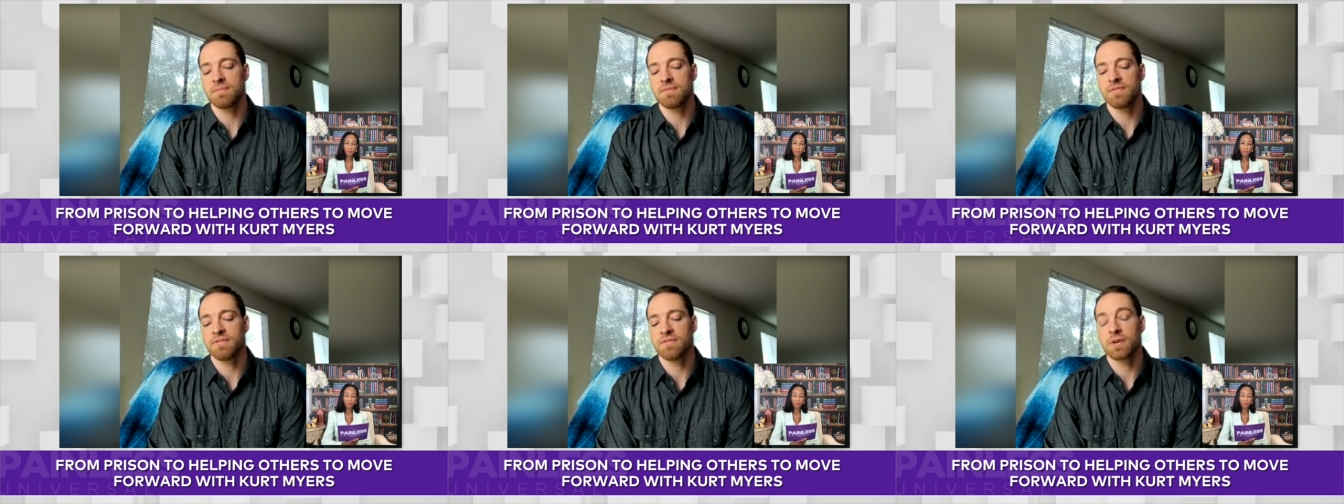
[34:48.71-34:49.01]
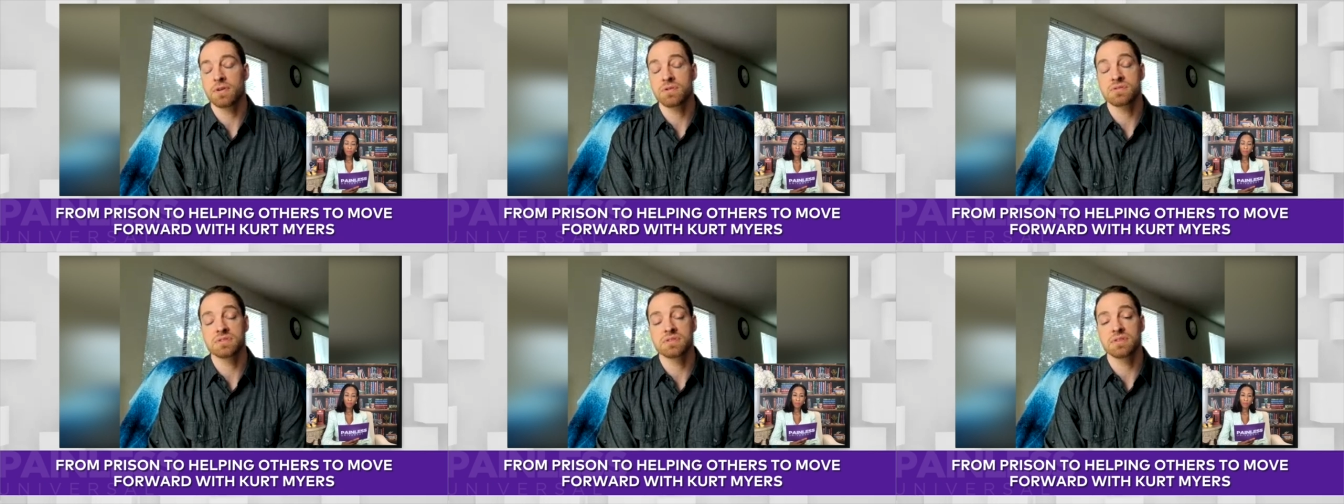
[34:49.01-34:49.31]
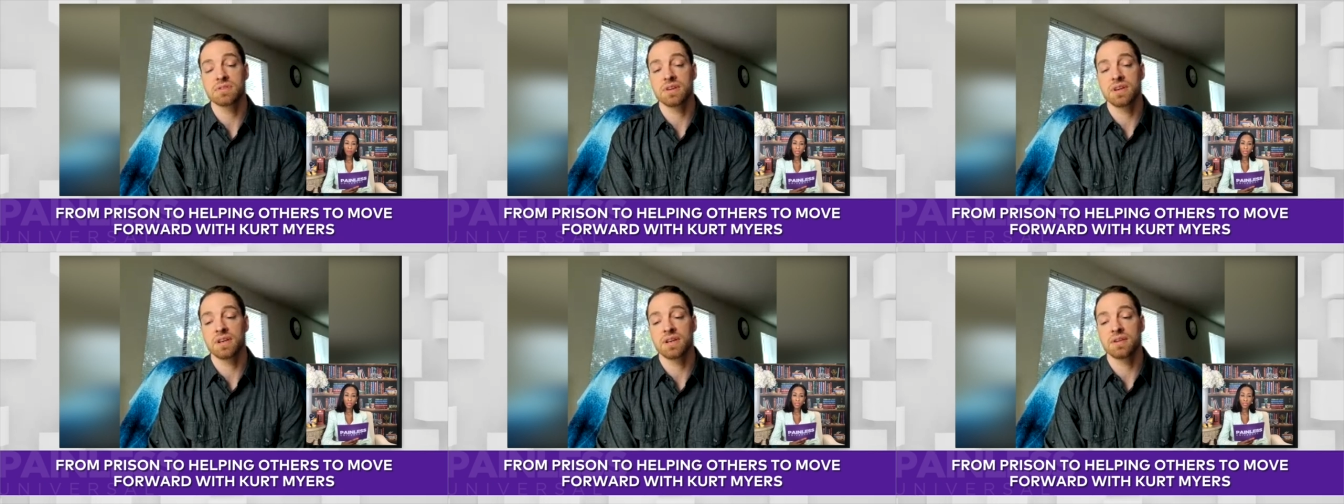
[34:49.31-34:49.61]
folks,
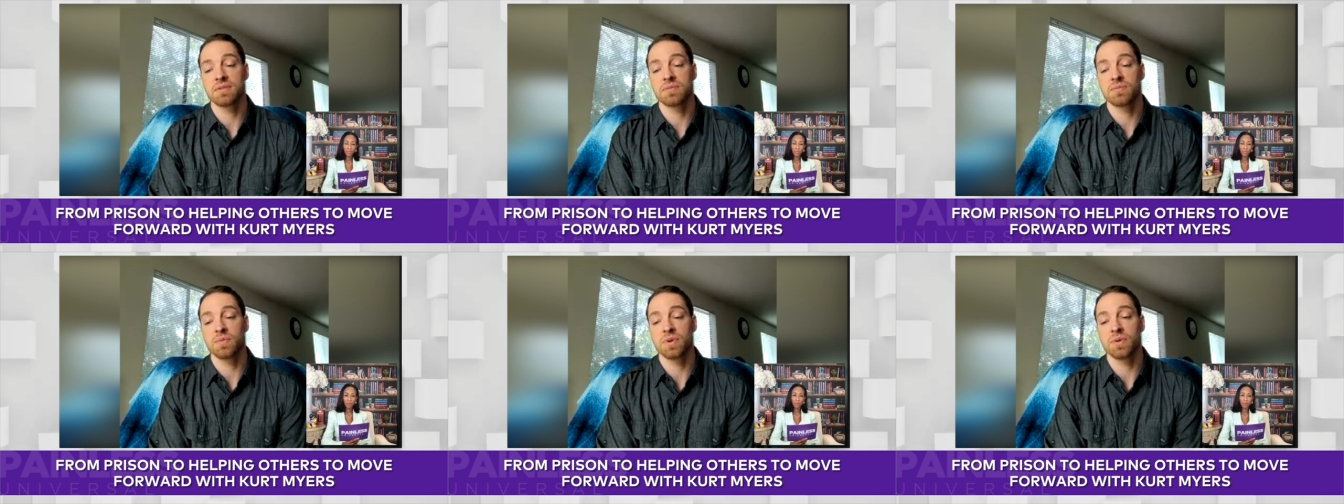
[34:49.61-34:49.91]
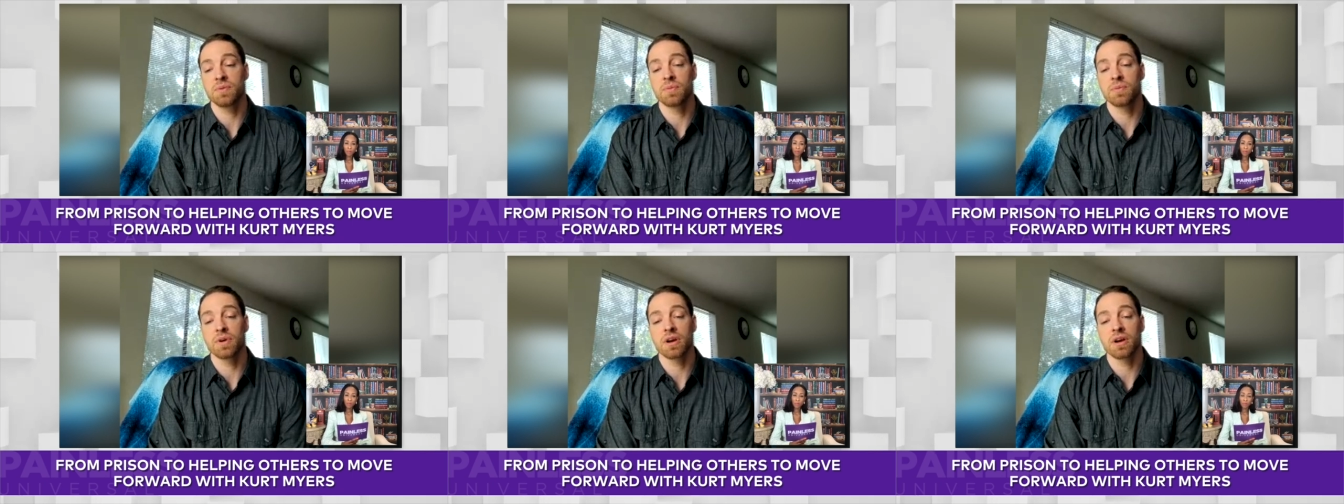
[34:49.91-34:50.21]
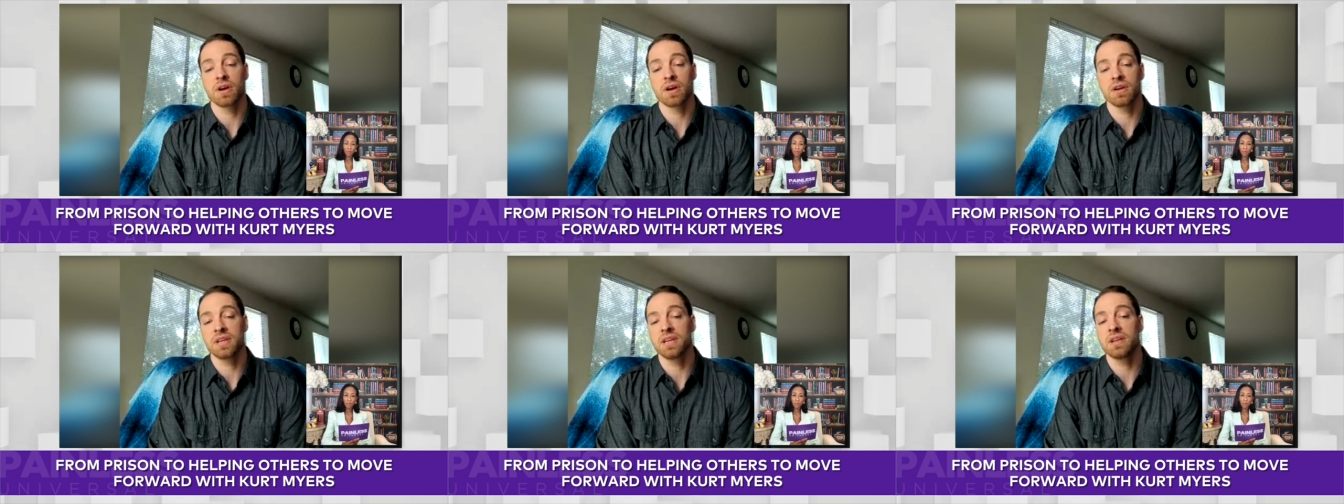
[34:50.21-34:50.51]
and we work
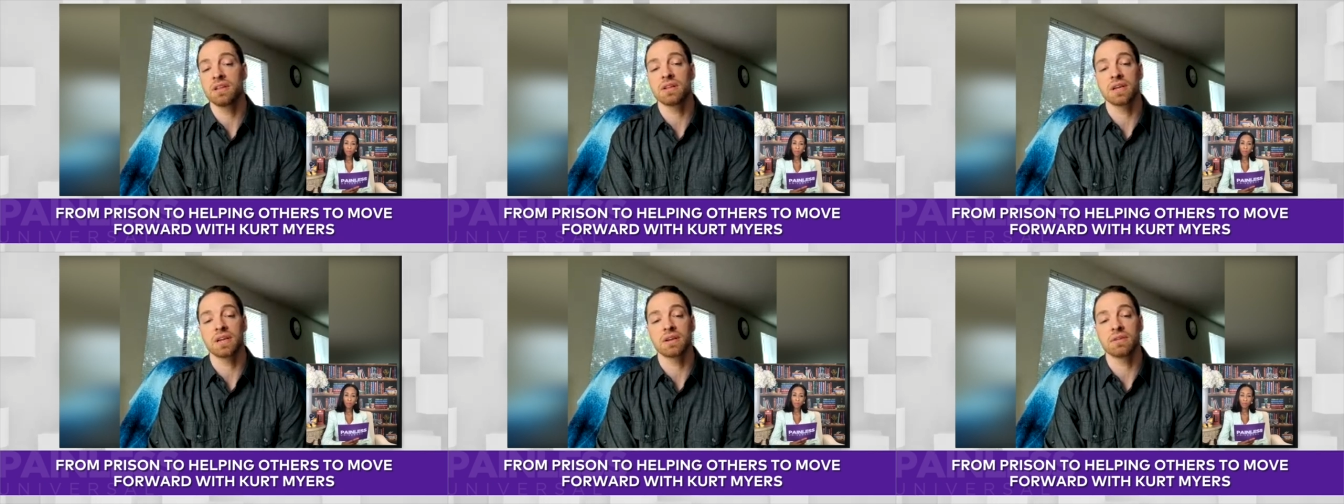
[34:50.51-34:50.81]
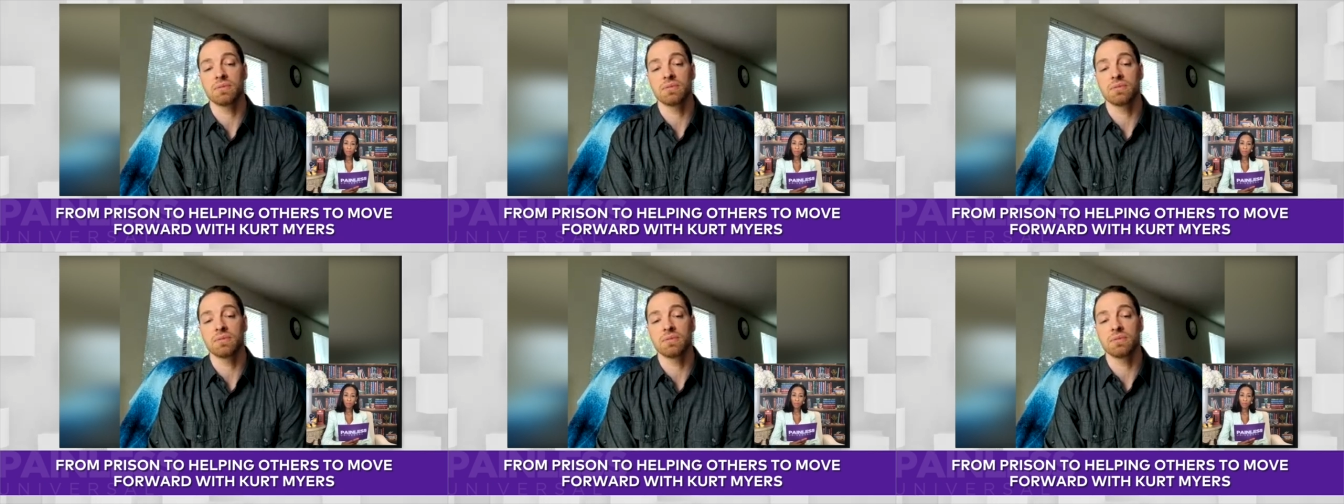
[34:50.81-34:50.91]
on healing.